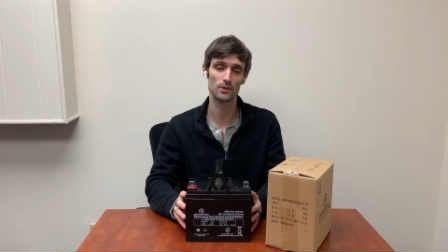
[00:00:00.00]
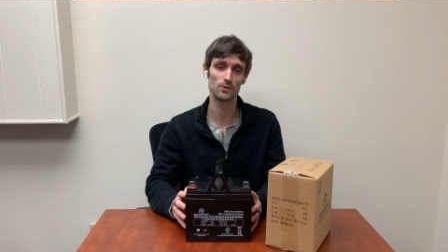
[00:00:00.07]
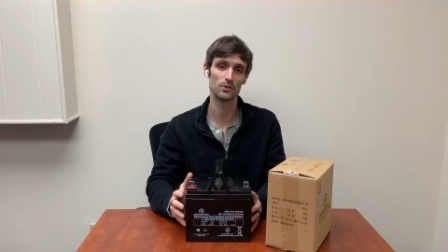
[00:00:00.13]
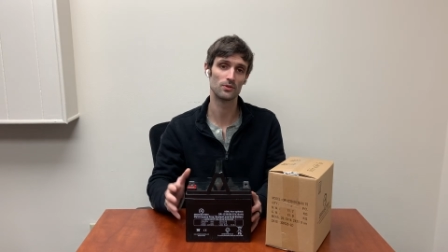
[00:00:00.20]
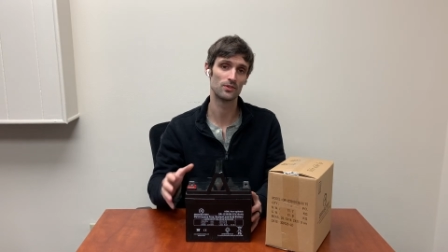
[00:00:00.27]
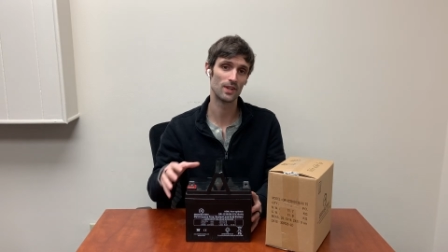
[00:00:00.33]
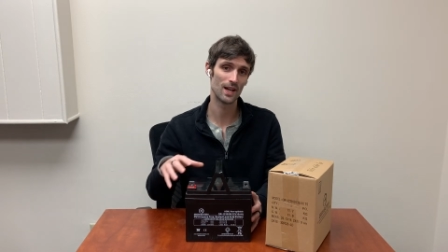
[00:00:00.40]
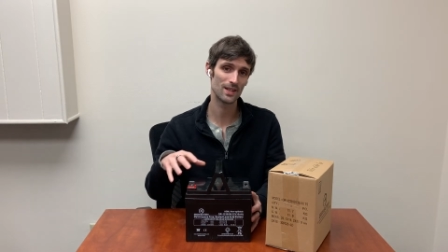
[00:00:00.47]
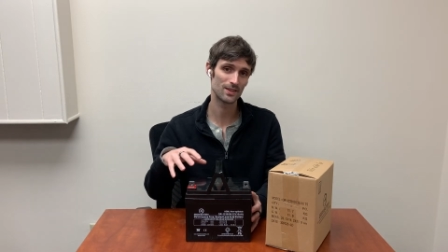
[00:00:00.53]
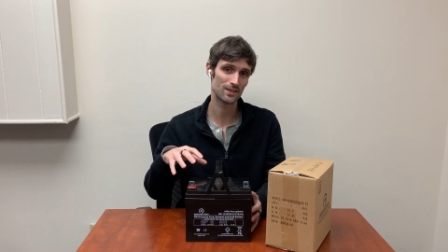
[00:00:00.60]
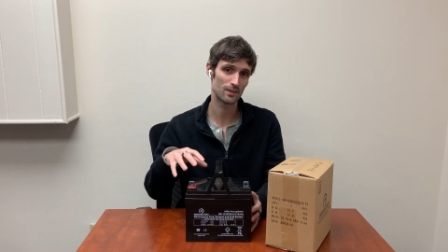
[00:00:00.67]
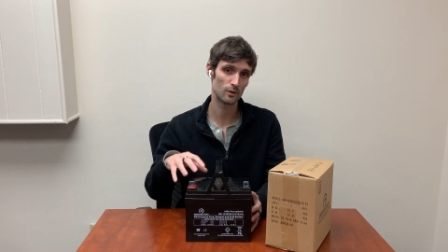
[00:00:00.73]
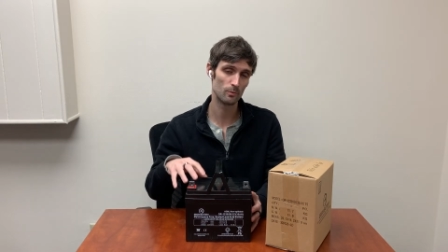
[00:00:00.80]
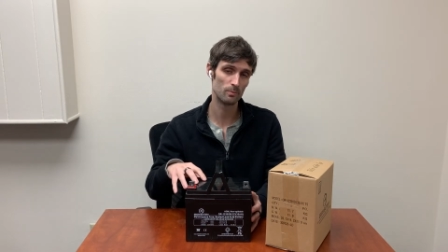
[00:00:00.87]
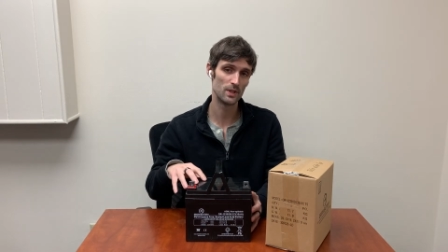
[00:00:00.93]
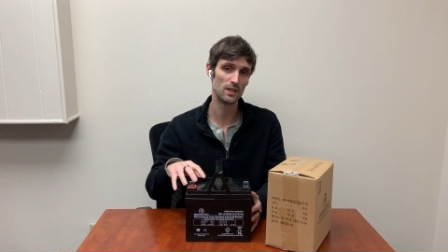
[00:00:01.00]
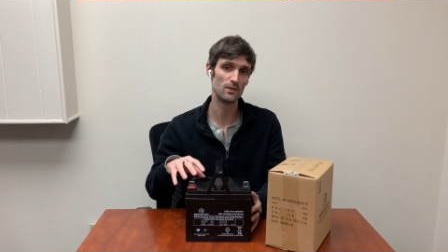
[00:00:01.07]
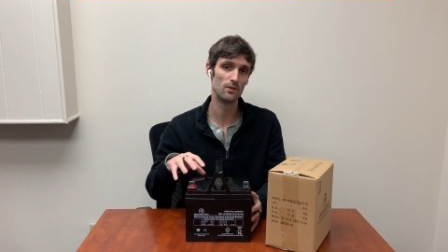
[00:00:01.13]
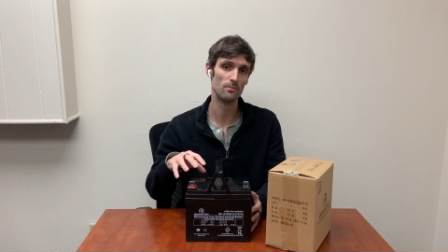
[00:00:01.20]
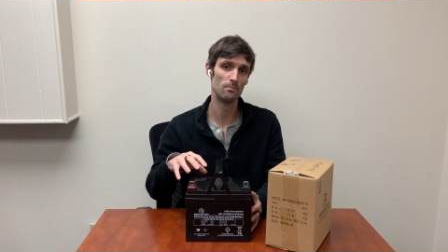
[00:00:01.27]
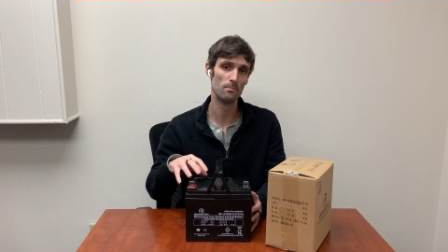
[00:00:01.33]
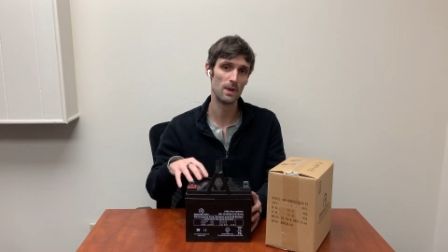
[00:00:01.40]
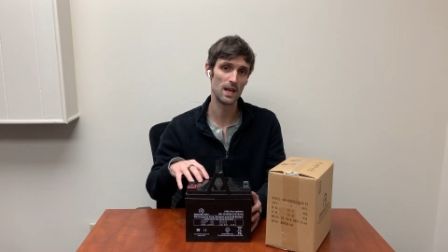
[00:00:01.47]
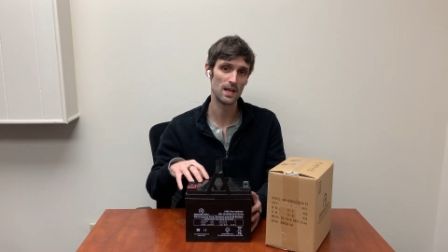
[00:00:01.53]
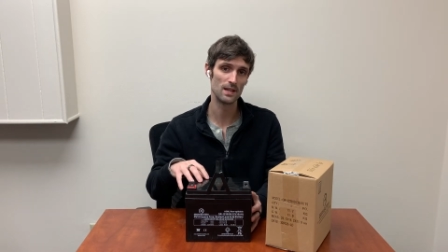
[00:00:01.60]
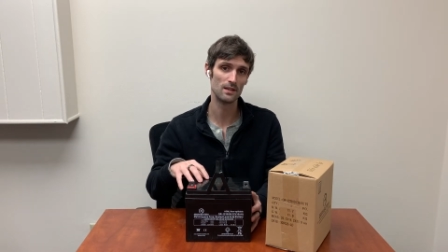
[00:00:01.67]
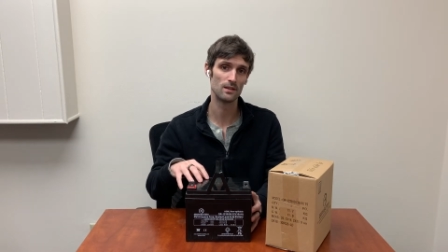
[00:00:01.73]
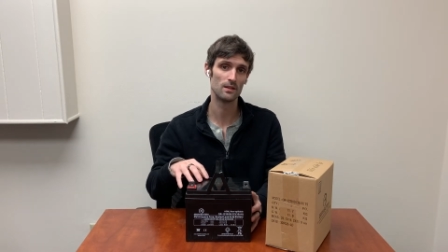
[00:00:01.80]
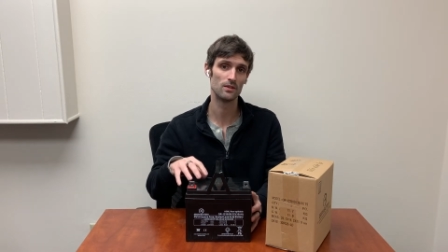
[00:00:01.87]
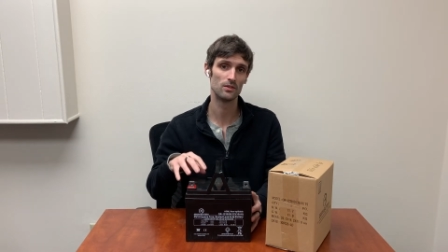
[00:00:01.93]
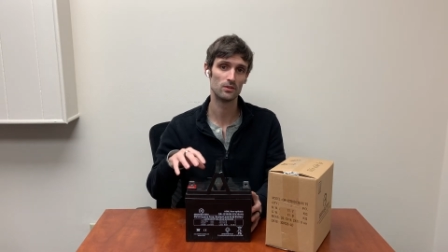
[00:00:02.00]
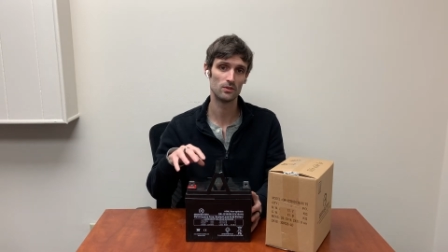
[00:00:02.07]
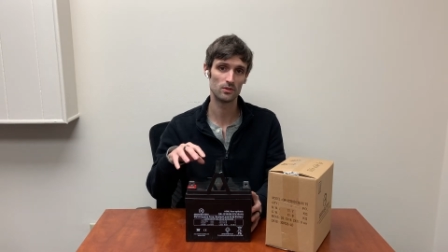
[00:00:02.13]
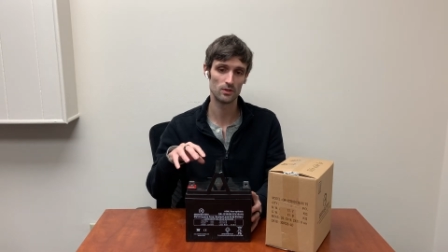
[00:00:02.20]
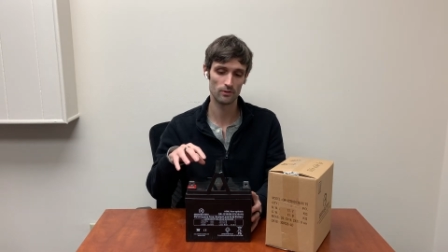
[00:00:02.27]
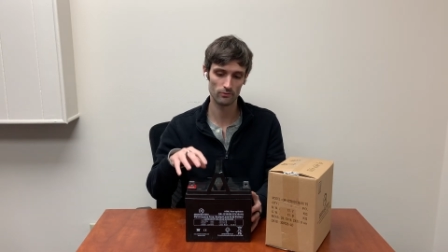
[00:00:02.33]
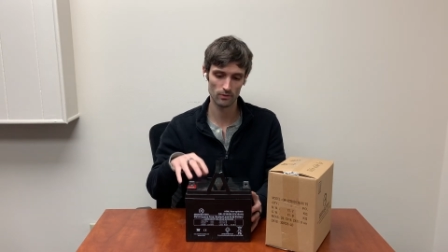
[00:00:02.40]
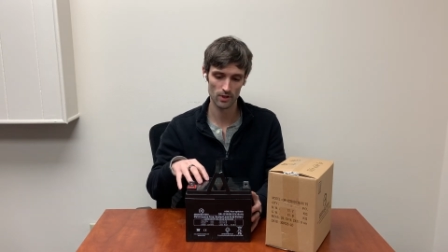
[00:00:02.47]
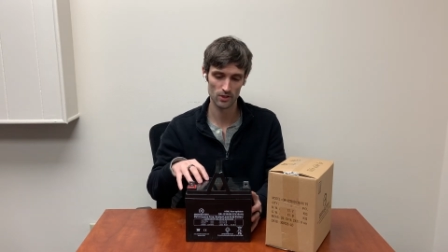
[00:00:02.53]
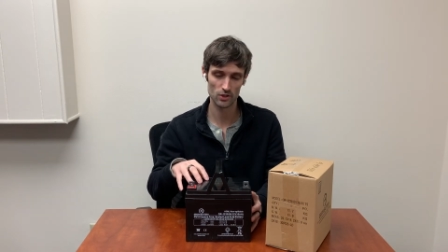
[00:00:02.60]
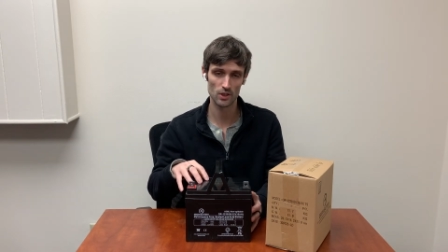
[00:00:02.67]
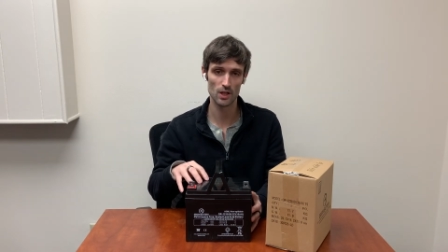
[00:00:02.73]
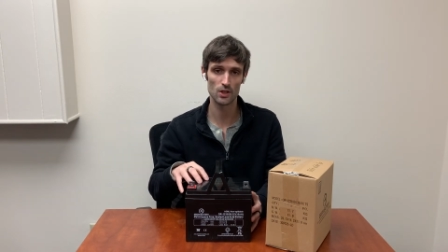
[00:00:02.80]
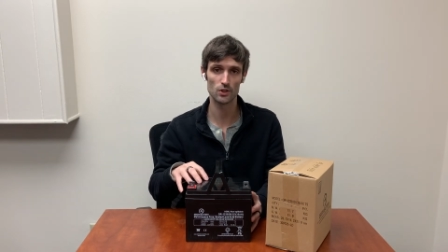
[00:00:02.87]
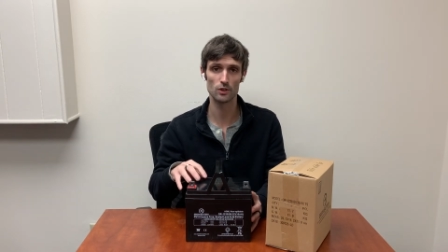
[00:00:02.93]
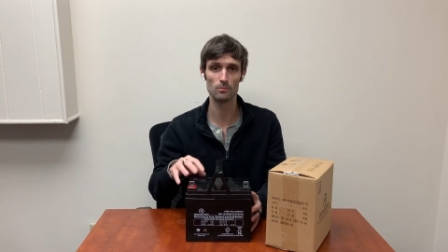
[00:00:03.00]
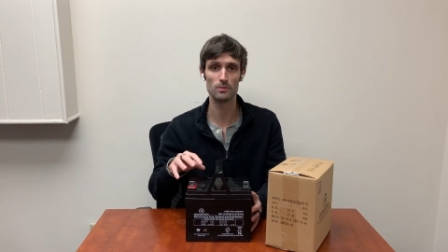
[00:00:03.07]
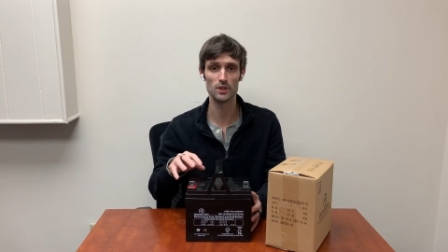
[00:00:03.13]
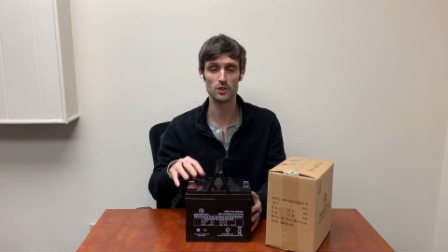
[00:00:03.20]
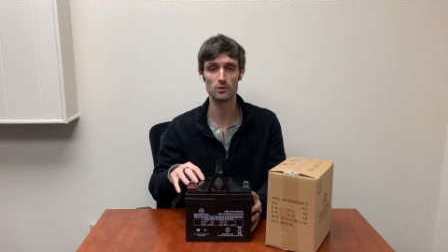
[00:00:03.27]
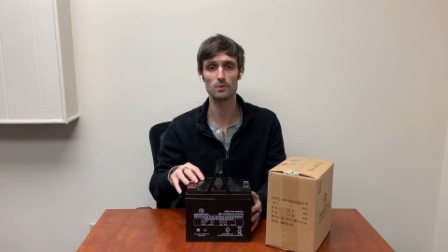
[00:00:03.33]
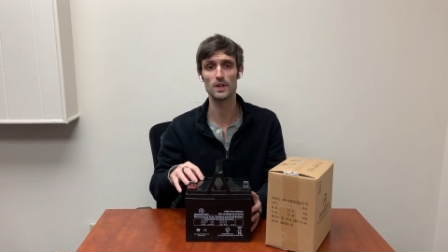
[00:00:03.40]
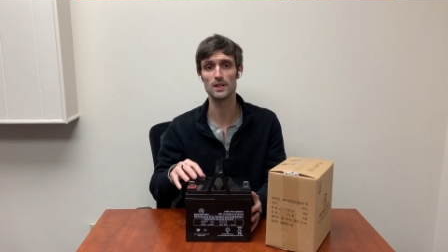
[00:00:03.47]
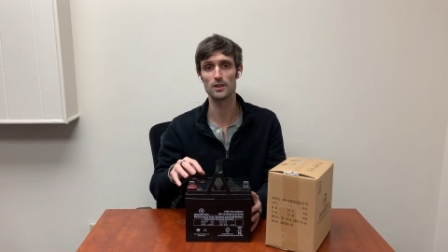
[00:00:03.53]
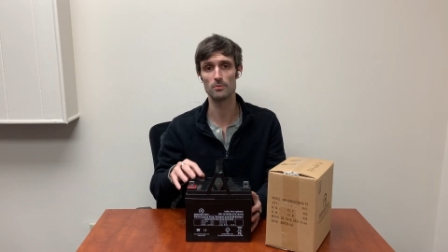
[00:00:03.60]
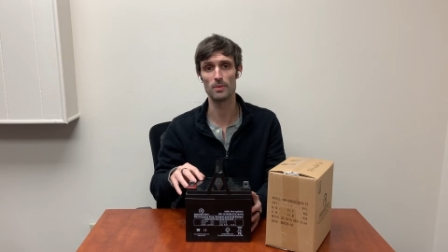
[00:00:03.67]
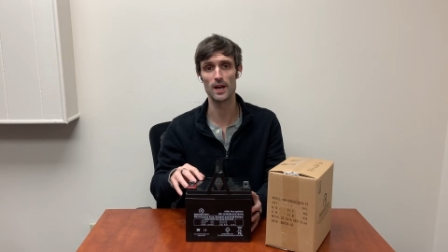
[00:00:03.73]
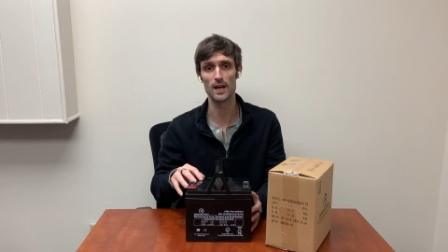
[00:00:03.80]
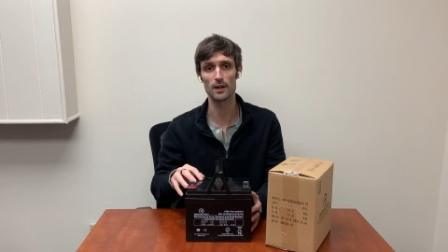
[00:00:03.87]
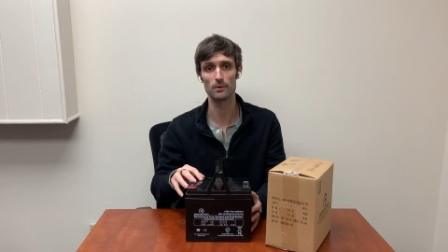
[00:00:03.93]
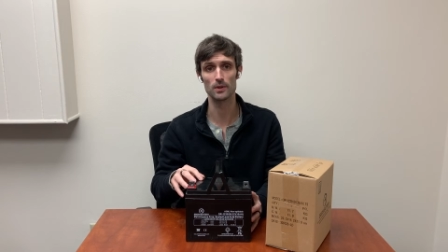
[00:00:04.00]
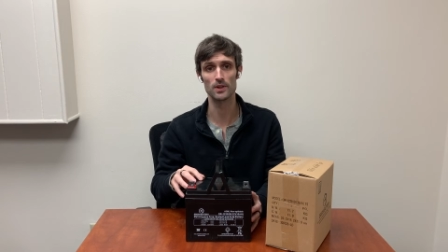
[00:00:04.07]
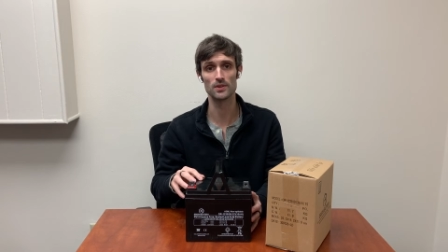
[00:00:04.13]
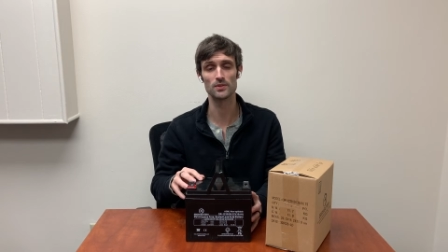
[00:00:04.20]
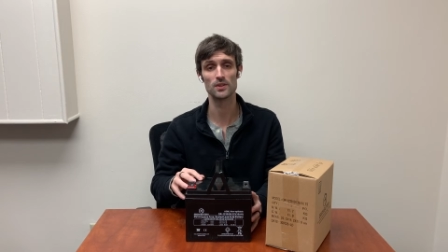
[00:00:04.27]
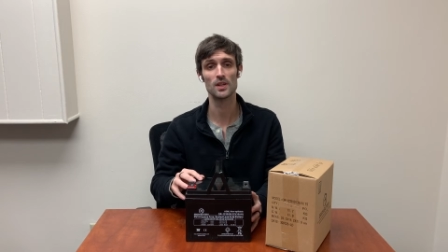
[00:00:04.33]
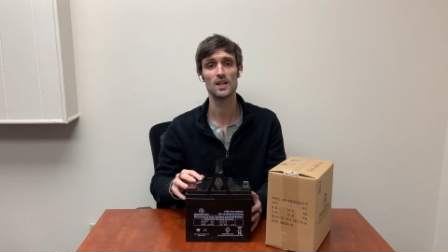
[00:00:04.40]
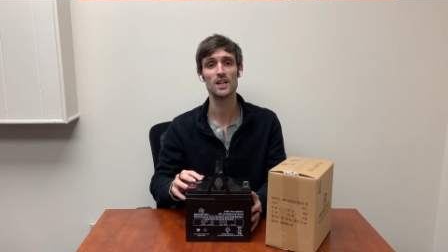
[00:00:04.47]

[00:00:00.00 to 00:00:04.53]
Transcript: So that's going to be the main differentiation between the batteries.